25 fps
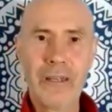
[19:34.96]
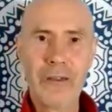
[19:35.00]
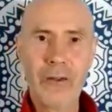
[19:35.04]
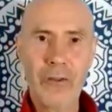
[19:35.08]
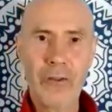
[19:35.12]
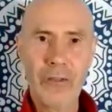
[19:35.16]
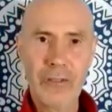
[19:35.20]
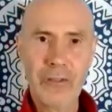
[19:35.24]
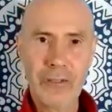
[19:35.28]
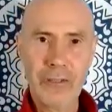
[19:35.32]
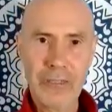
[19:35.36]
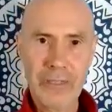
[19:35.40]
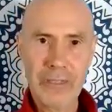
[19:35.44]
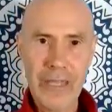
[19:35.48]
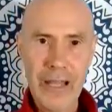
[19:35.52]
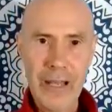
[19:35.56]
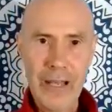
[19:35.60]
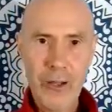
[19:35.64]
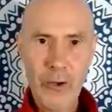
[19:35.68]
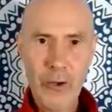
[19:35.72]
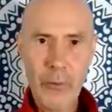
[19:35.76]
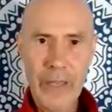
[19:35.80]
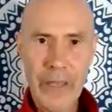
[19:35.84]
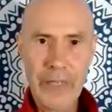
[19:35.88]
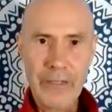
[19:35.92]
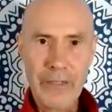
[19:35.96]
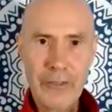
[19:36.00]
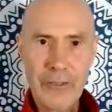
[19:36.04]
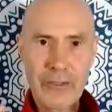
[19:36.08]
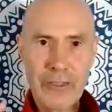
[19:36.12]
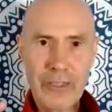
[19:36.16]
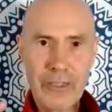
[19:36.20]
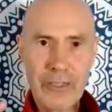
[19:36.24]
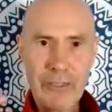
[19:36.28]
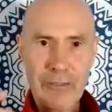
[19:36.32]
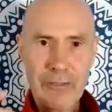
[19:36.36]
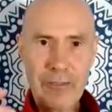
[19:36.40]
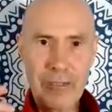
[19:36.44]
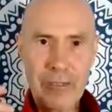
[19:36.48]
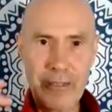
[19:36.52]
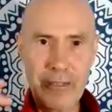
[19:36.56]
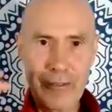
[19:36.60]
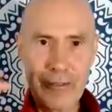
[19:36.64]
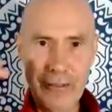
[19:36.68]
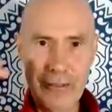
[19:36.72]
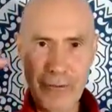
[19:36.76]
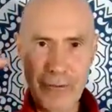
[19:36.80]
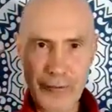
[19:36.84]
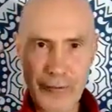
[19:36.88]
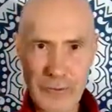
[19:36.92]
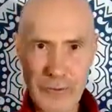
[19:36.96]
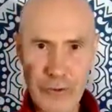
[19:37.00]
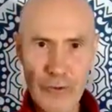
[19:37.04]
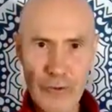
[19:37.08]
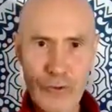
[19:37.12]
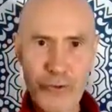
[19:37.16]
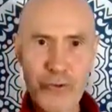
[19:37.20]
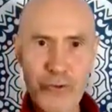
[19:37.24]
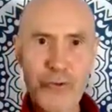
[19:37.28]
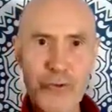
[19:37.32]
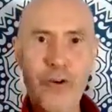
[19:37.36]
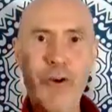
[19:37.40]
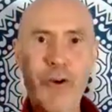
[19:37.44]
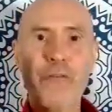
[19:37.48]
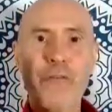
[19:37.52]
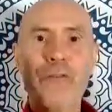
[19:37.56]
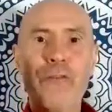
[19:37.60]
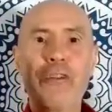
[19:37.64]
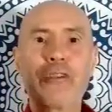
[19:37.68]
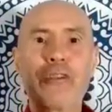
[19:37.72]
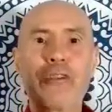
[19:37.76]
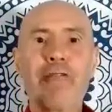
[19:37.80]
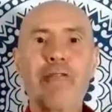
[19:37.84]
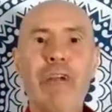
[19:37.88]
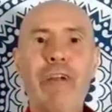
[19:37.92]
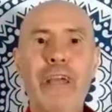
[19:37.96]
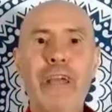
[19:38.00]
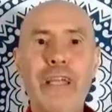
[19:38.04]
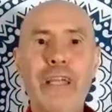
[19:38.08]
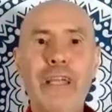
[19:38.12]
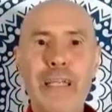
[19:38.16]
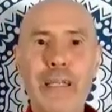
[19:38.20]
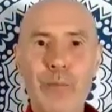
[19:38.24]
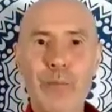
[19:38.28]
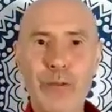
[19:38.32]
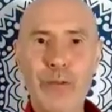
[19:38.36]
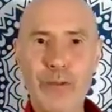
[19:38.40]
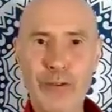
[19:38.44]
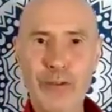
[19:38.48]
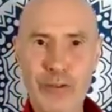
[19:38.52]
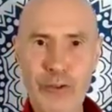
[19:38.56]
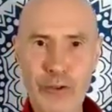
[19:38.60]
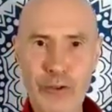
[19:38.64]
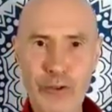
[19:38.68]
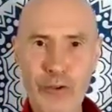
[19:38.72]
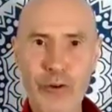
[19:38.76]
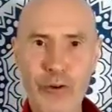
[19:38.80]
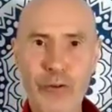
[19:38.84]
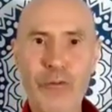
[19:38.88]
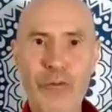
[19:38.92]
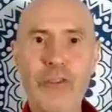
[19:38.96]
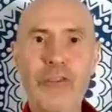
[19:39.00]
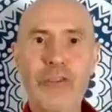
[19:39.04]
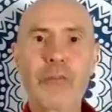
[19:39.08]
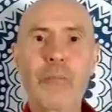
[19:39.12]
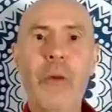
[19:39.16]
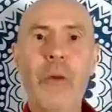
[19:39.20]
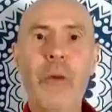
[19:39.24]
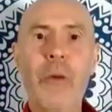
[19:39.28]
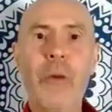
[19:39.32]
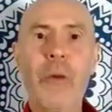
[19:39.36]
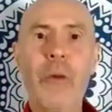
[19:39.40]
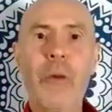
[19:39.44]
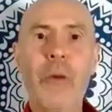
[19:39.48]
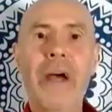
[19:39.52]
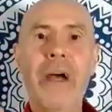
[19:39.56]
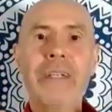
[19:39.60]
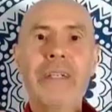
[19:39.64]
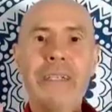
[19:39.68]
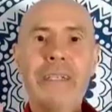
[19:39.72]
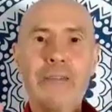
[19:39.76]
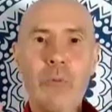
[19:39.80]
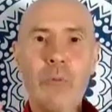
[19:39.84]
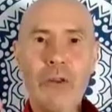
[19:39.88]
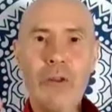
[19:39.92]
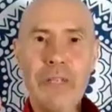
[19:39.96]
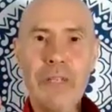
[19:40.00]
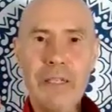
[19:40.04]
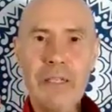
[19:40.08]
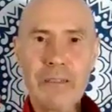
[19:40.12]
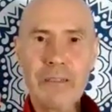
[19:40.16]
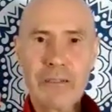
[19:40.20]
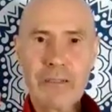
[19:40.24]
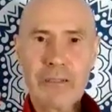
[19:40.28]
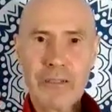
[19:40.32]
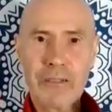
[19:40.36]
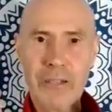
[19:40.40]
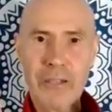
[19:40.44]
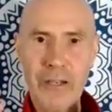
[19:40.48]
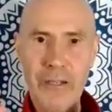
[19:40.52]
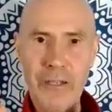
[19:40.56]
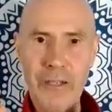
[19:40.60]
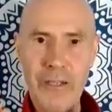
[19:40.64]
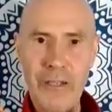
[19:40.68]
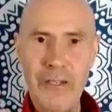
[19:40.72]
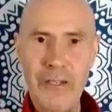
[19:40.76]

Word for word: uh, in the yellow energies, it's the dura of the cranium and the dura of the spine. In this one, it's the